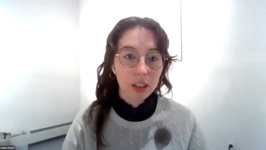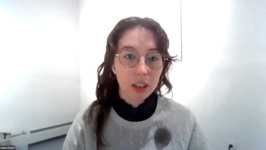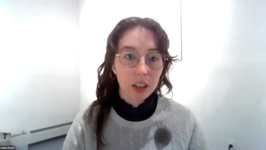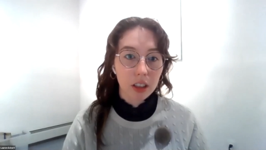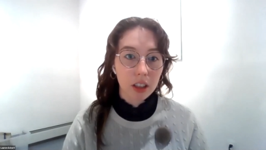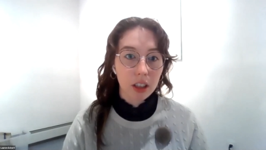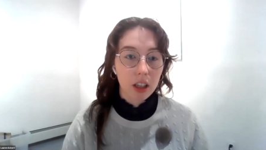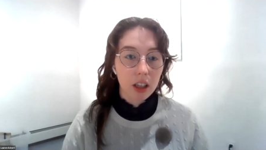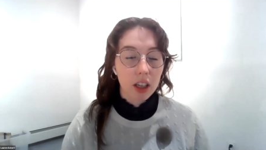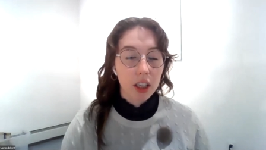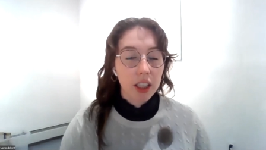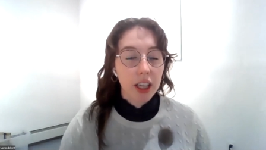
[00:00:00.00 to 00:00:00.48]

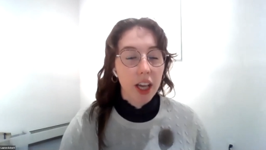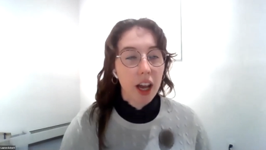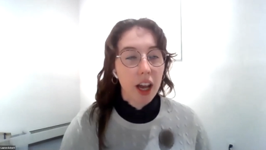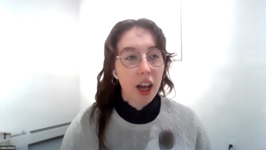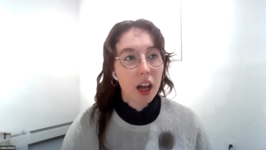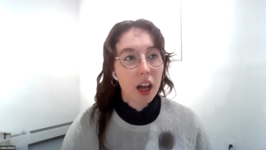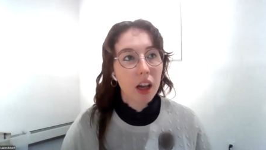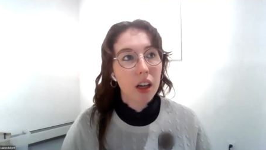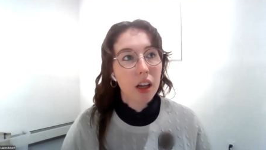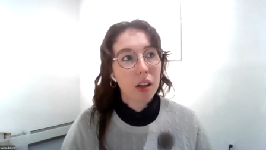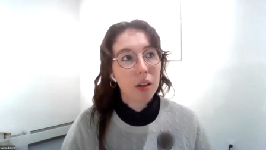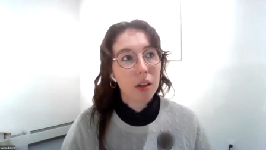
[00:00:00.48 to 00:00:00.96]
So
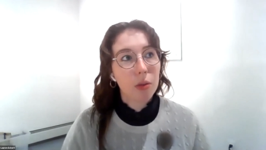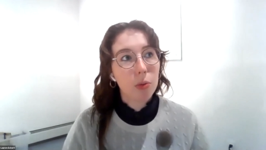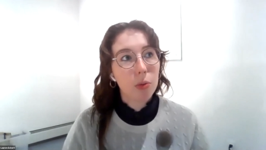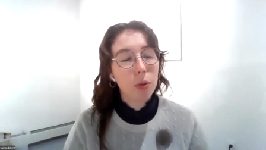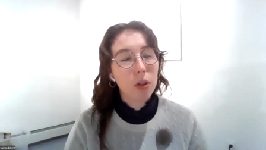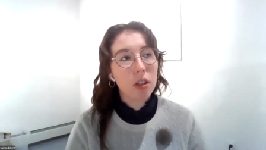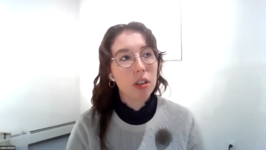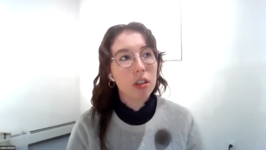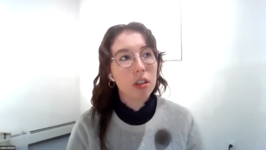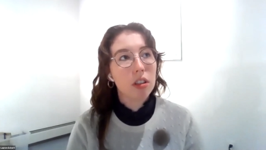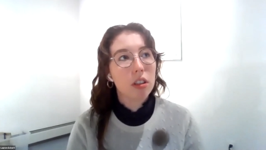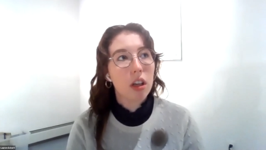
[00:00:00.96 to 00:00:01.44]
yeah,
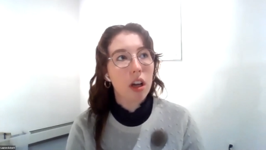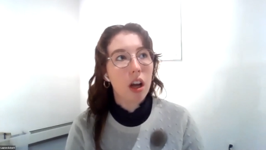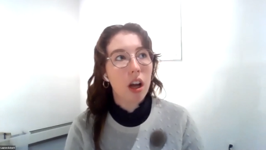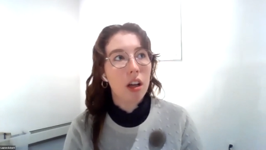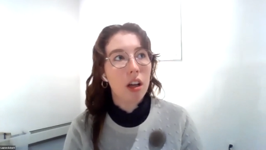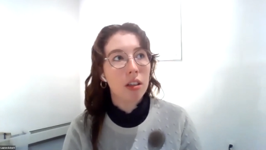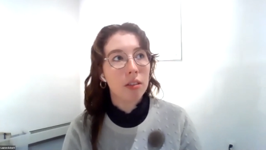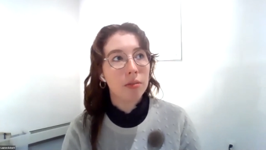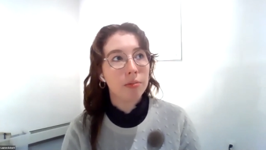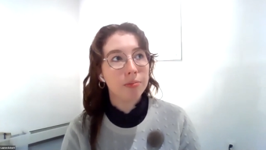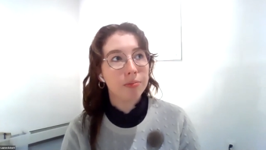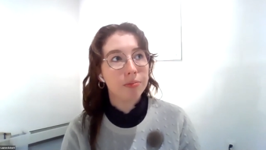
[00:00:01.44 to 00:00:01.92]
well,
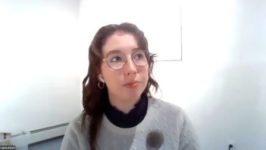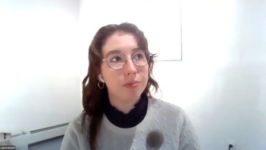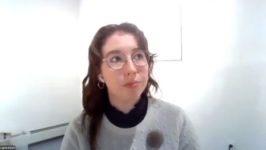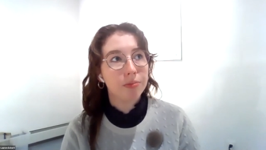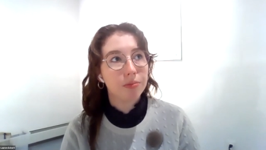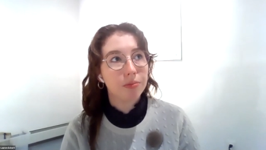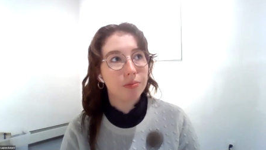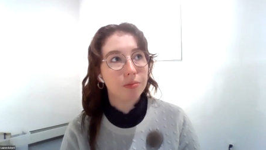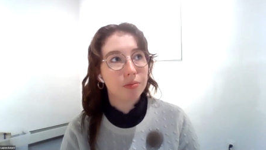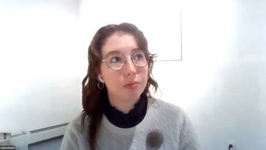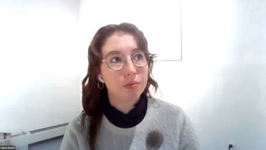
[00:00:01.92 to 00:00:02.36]
um,